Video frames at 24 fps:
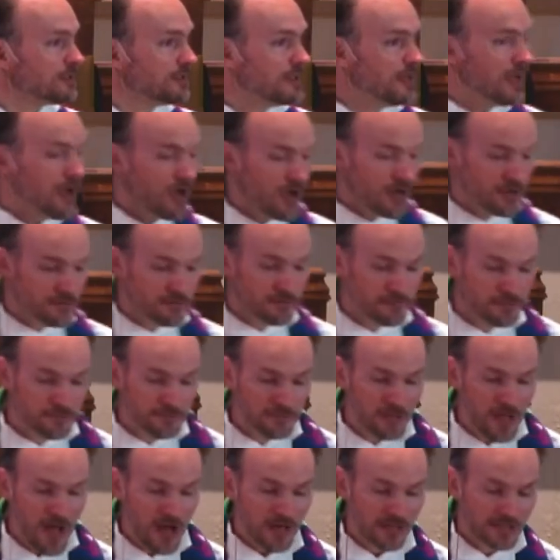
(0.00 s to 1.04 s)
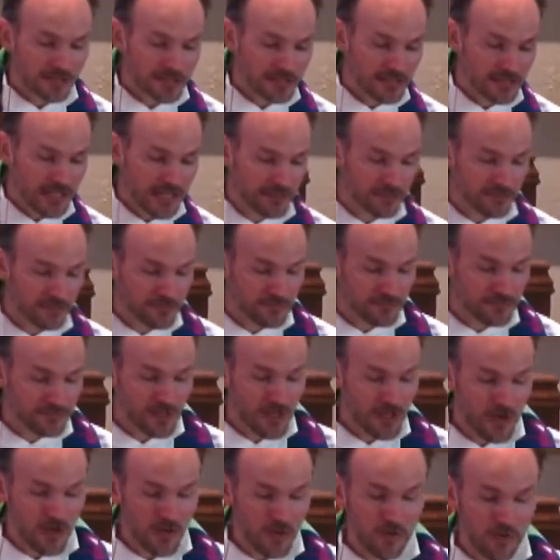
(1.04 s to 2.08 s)
on flux and
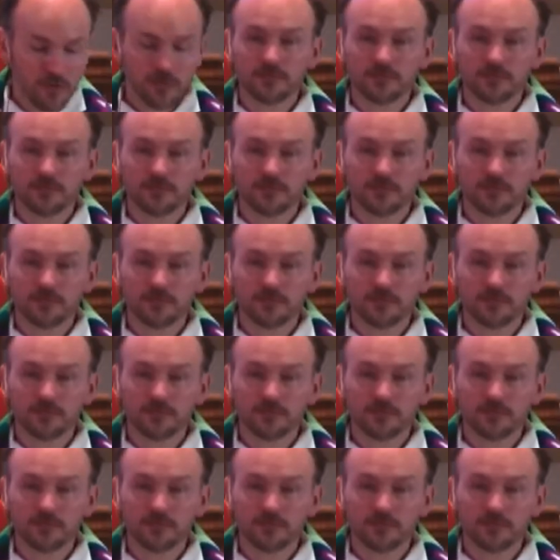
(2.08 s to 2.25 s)
flow.